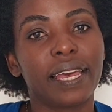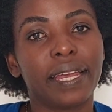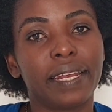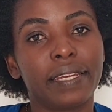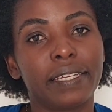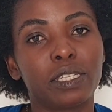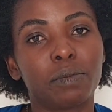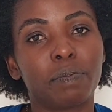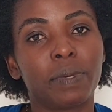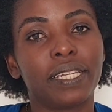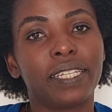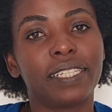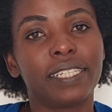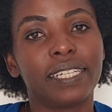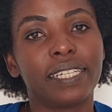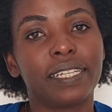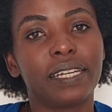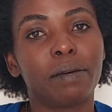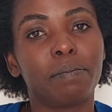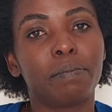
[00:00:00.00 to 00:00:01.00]
an
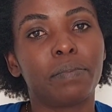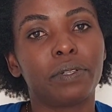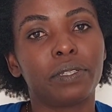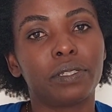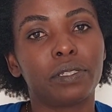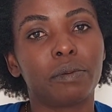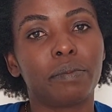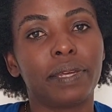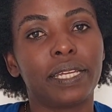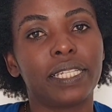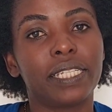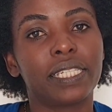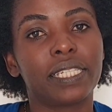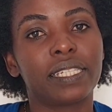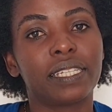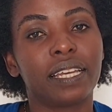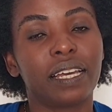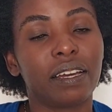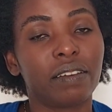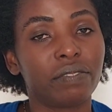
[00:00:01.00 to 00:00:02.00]
expedited
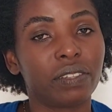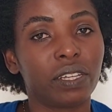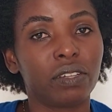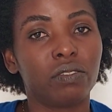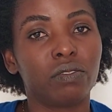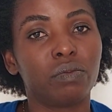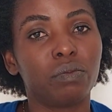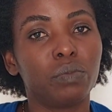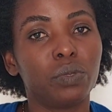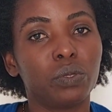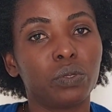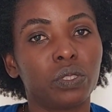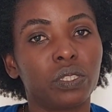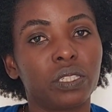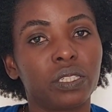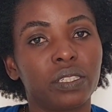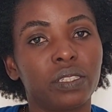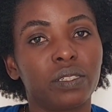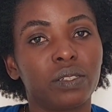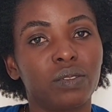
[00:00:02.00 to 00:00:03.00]
appointment after you've
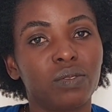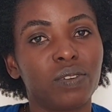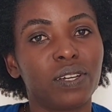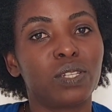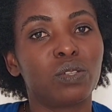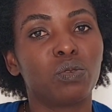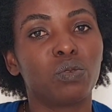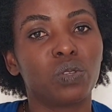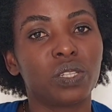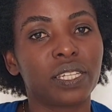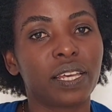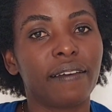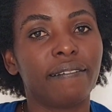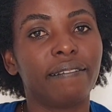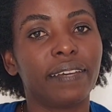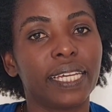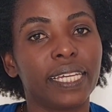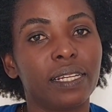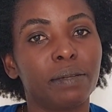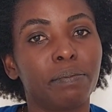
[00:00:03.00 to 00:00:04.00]
booked what was
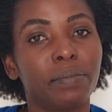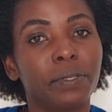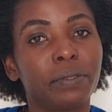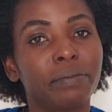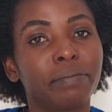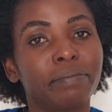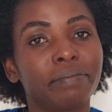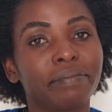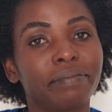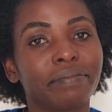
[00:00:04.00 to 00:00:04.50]
available.